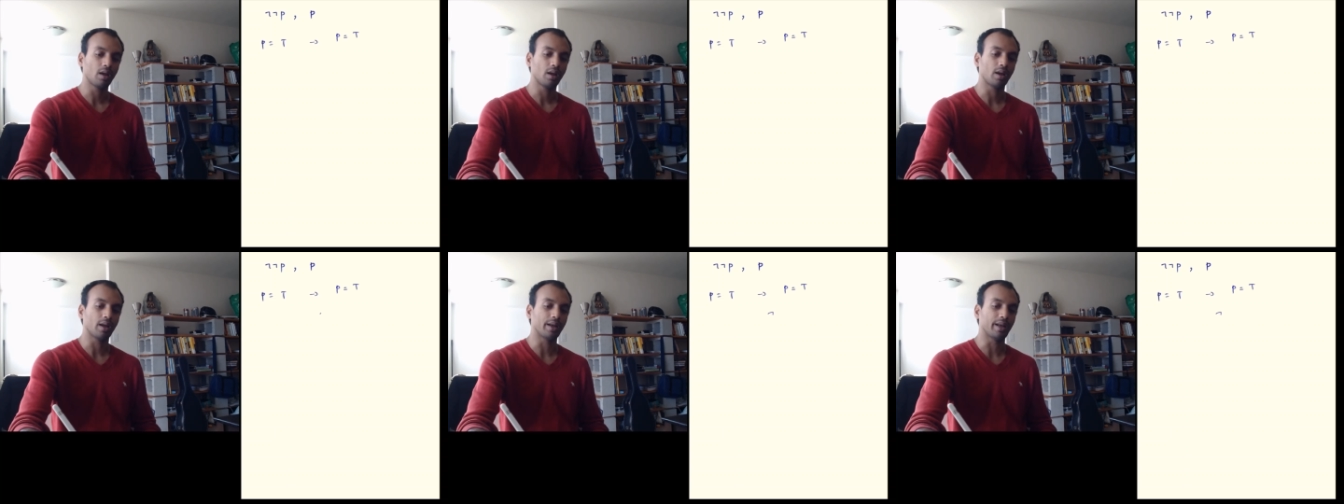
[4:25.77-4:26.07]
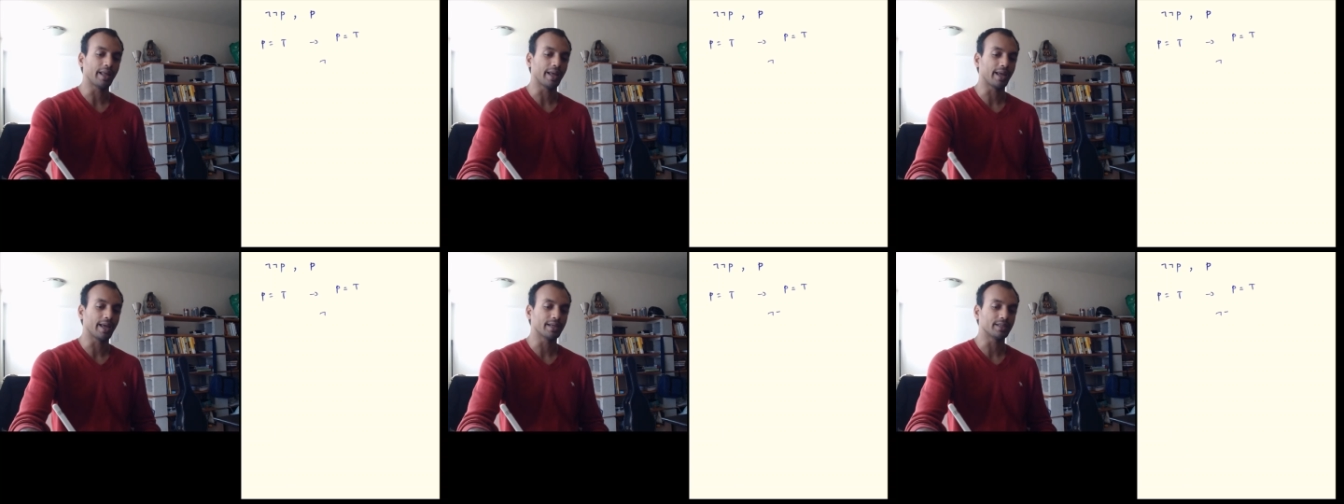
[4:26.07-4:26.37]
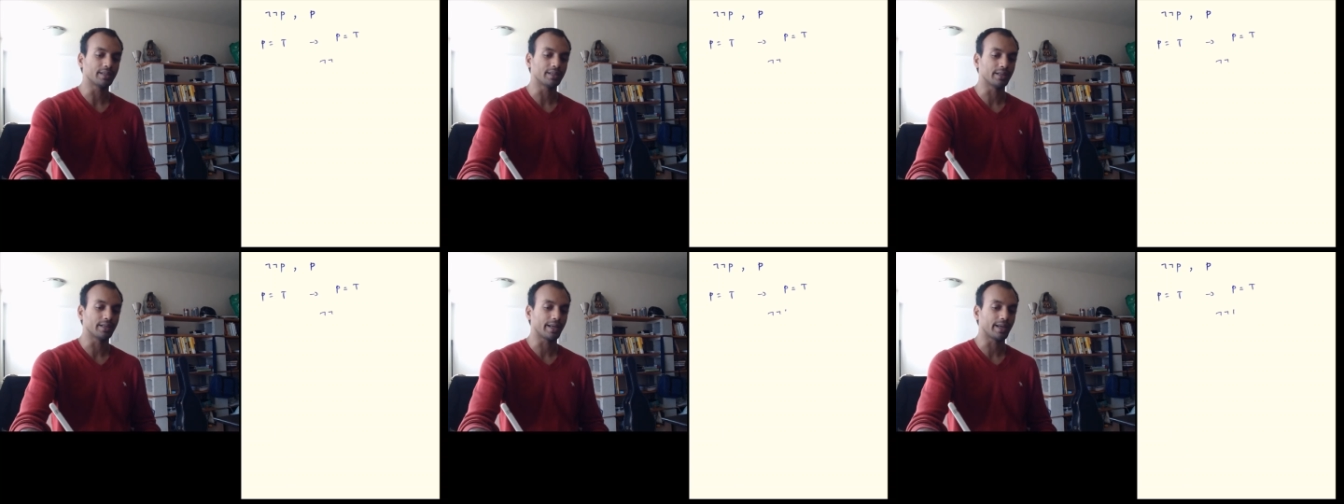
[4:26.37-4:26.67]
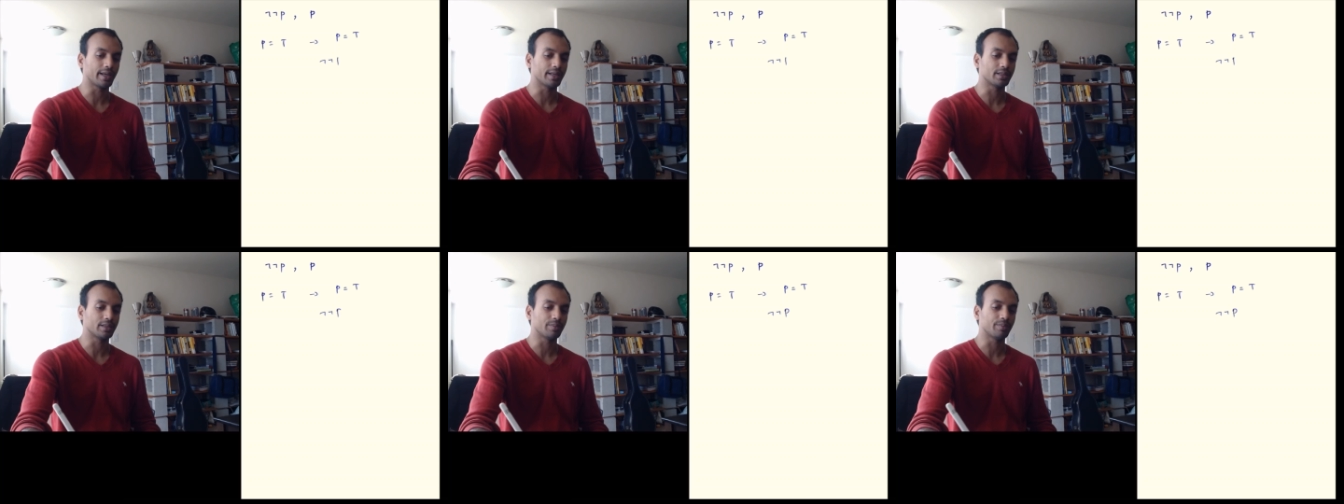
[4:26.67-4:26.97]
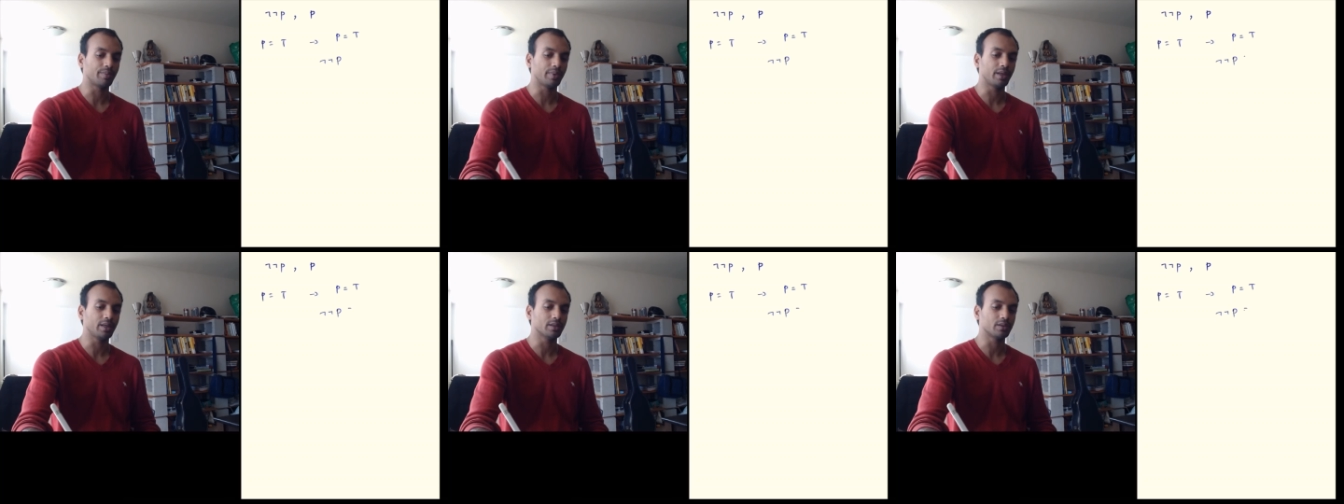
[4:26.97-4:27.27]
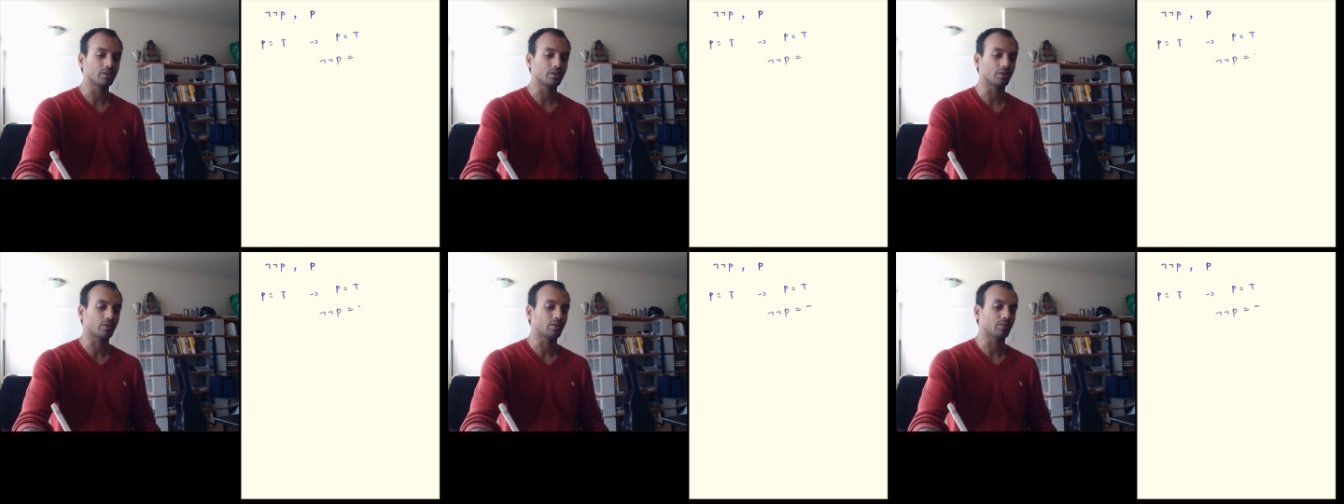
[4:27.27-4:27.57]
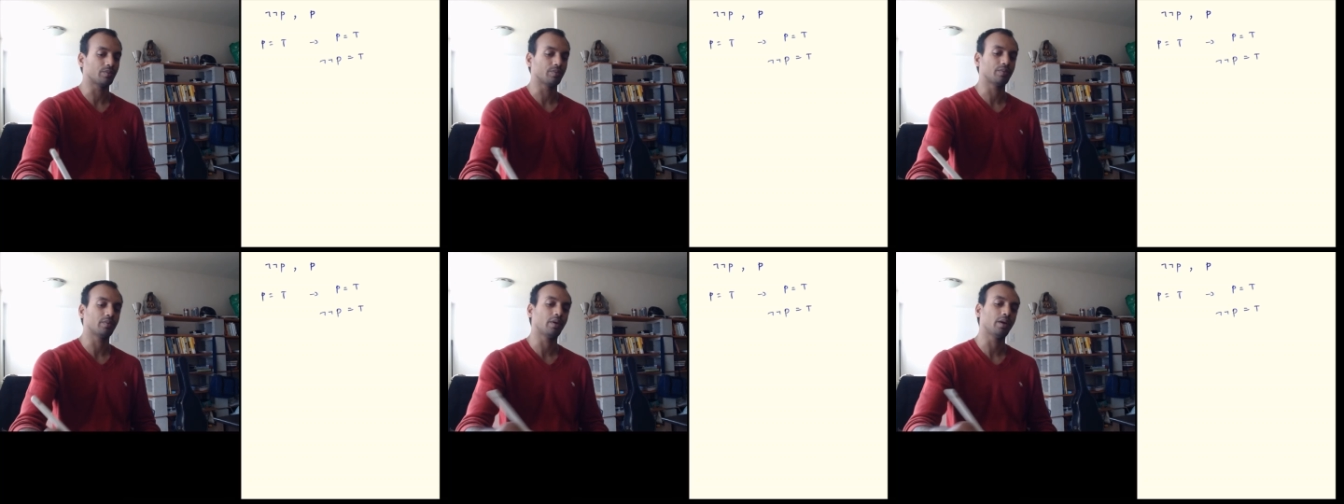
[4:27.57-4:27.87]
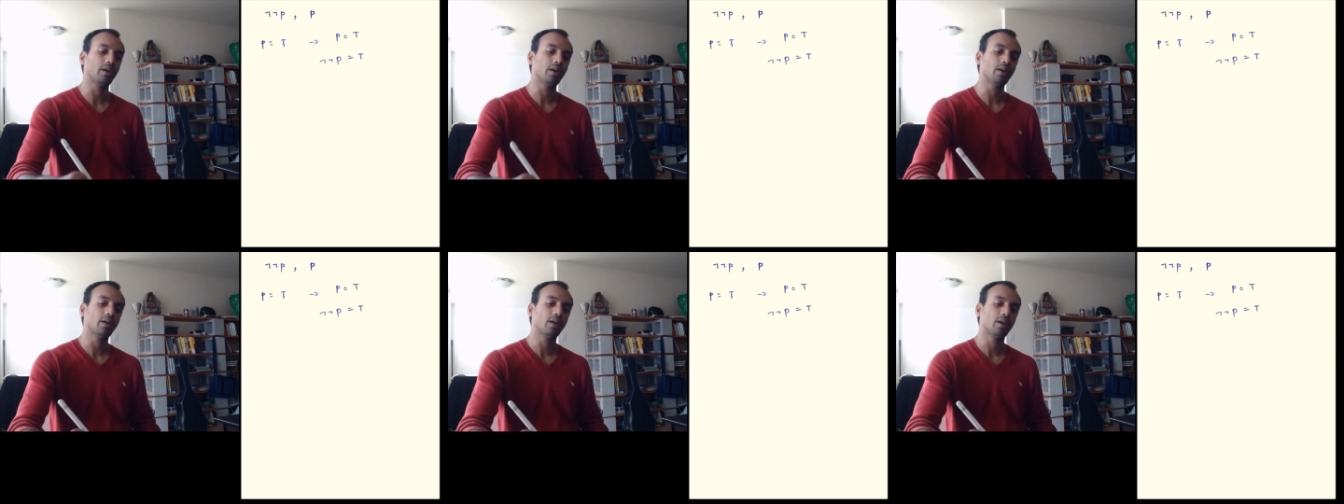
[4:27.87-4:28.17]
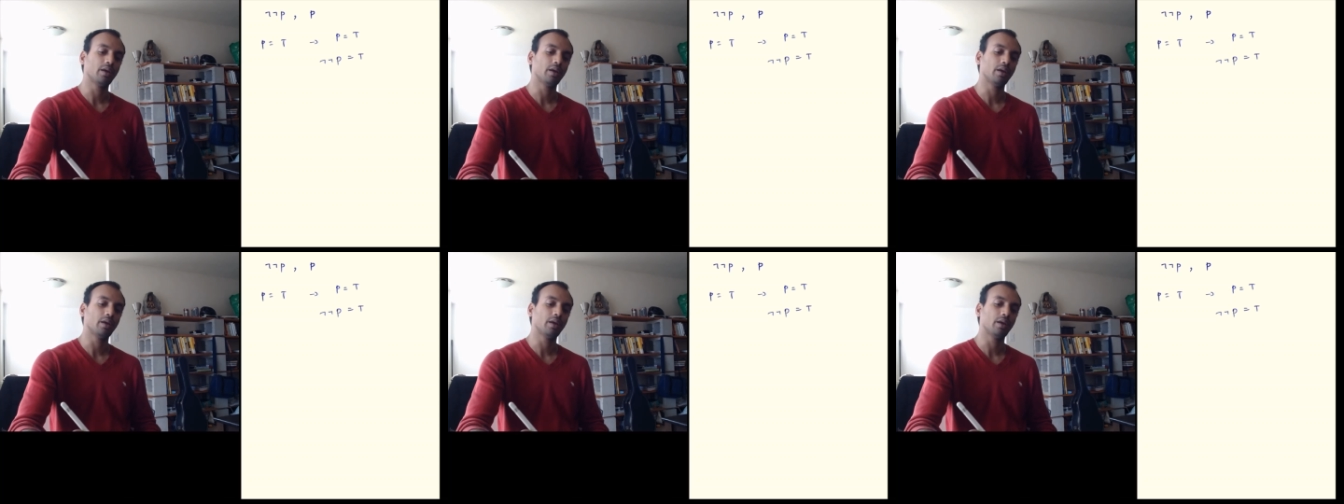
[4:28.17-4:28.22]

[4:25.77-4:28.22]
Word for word: and negation negation p is true right